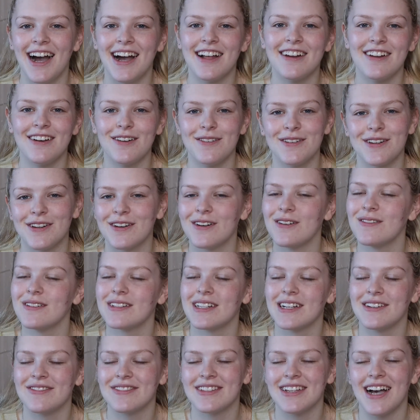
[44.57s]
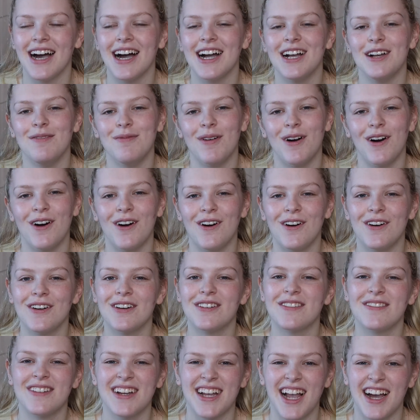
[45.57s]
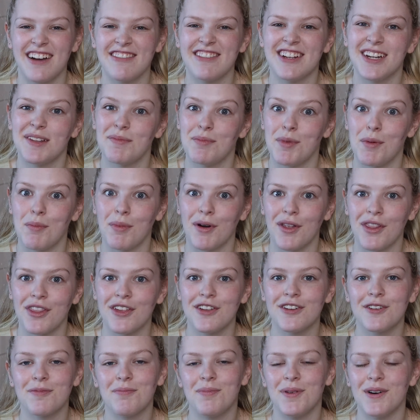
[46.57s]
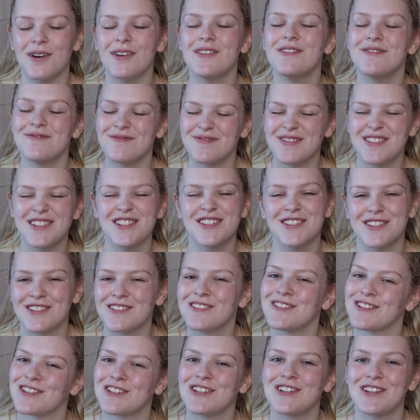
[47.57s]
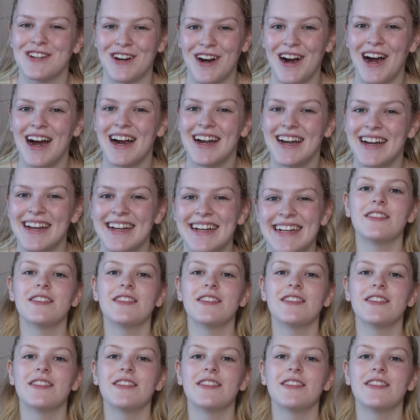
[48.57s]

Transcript: I know we don't always have time or we can't really be bothered, but just try.